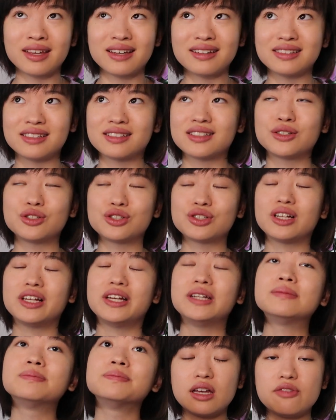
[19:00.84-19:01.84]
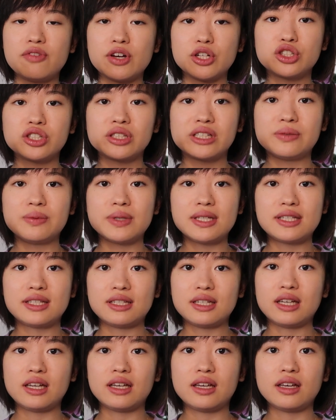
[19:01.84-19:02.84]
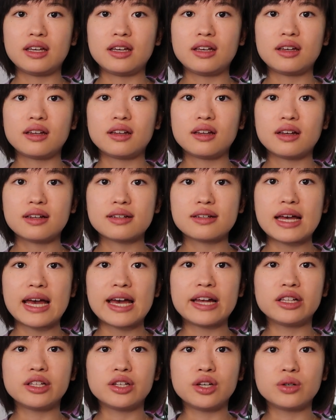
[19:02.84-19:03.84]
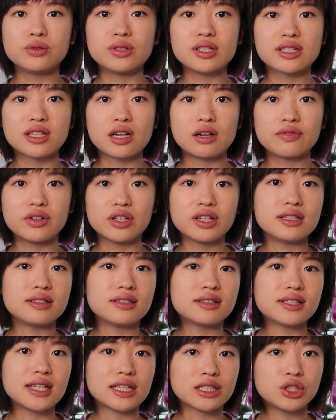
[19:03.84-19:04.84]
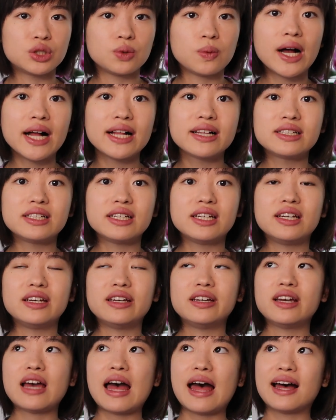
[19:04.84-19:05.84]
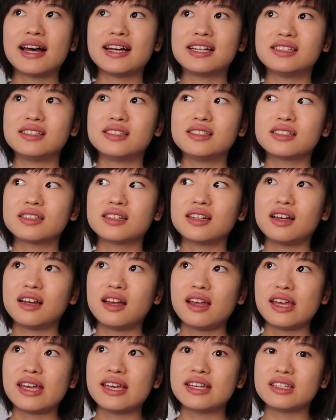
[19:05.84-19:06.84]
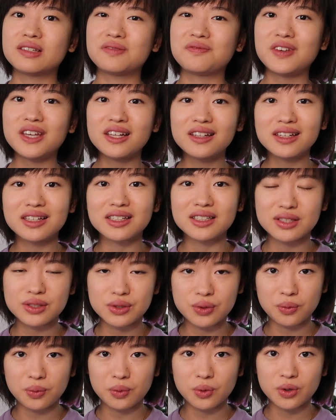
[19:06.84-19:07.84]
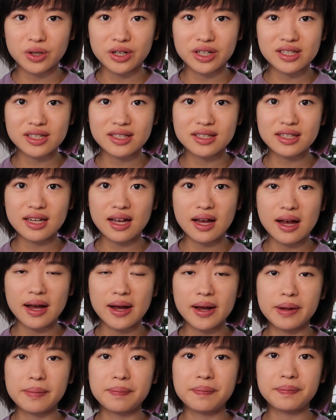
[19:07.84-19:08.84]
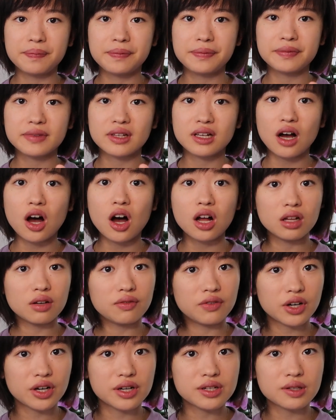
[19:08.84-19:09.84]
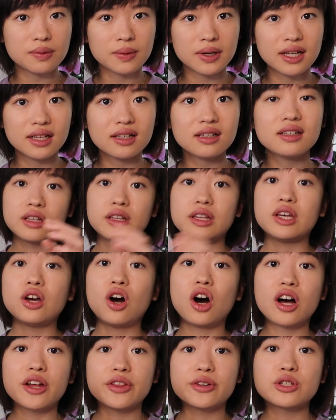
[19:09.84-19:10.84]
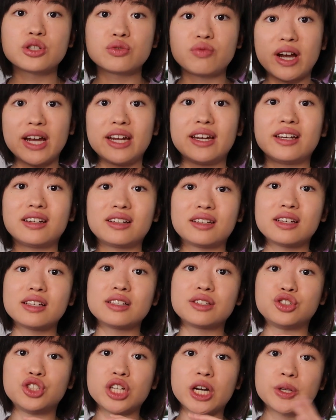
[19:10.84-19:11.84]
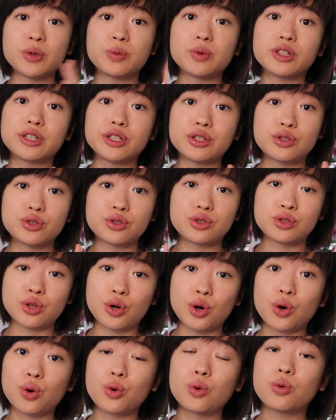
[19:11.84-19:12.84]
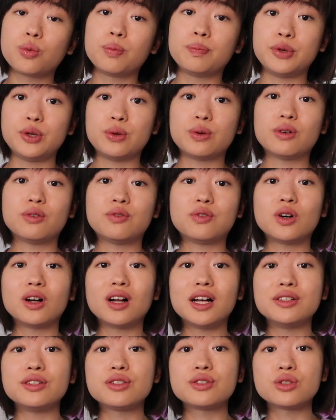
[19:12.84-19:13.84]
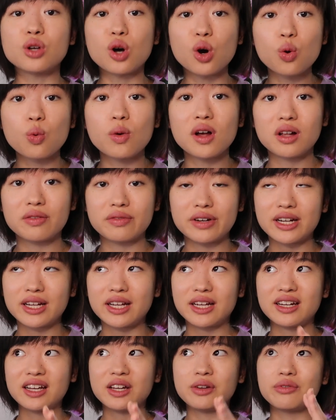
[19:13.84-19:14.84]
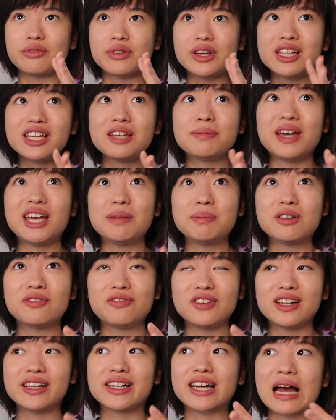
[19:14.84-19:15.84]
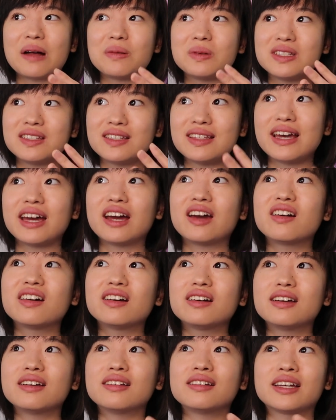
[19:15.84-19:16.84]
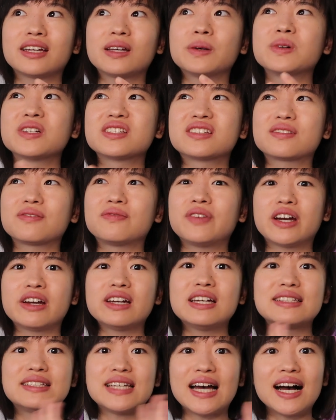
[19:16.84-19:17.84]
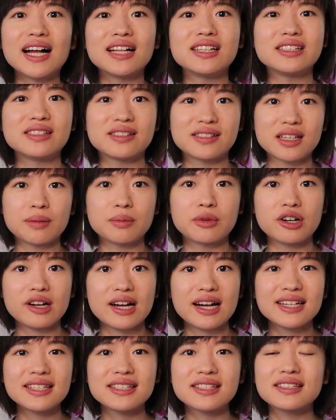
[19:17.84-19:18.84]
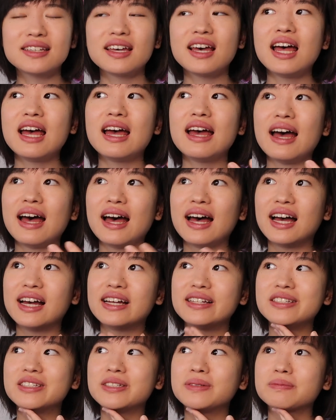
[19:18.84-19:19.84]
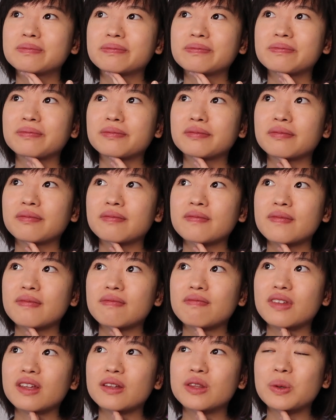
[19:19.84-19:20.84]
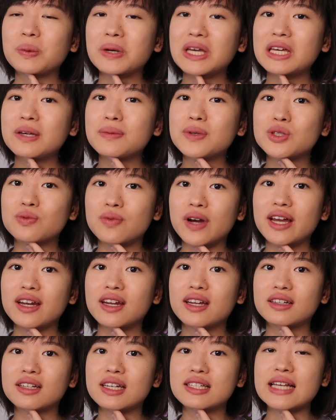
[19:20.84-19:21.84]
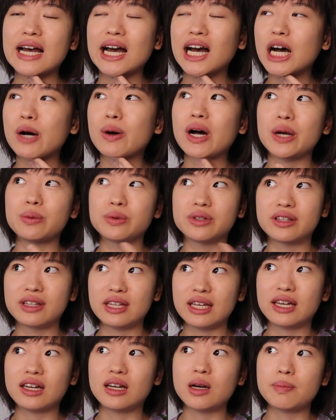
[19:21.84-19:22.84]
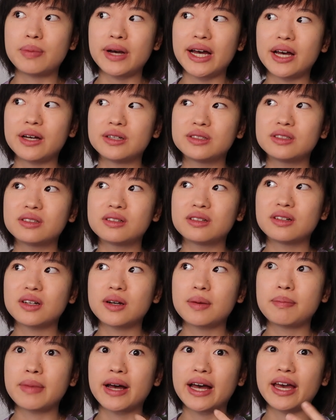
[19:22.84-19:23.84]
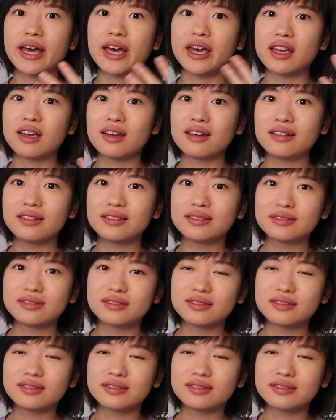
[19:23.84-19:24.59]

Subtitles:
things, essentially. Eventually, we see Elio discovering his sexuality and his feelings towards Oliver as well. The author's writing is genuinely so beautiful and so well written. It really made me feel like I was there. Like, it was very Italian summer-esque, and the way he was writing is how I would think about my